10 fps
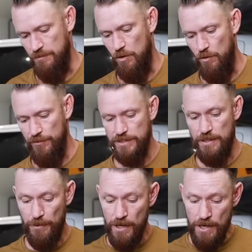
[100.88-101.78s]
I'm gonna hold this
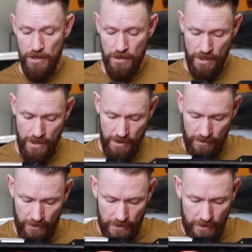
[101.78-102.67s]
up right here.
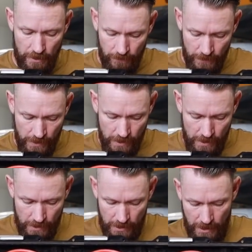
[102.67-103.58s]
There you go.
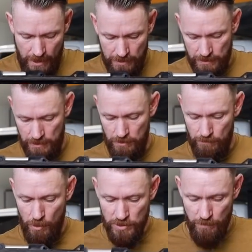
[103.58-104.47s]
And
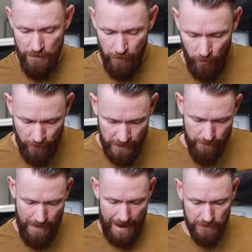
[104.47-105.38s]
most people will be
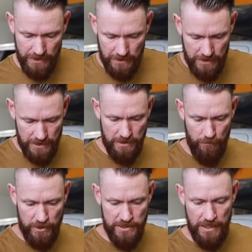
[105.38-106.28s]
mounting this
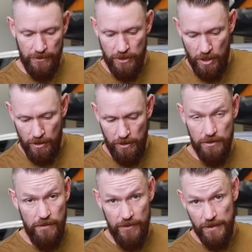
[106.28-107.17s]
somewhere inside their
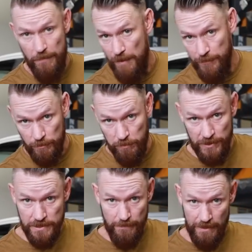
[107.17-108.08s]
car. A very popular
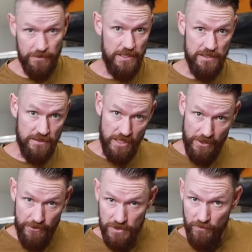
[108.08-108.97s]
place to mount this in
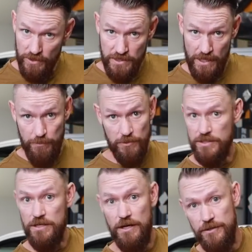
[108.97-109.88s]
Tundras, for example,
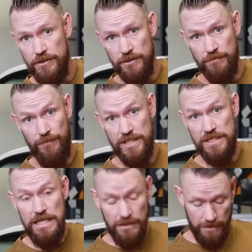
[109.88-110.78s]
is under the
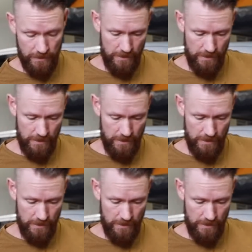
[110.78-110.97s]
seat.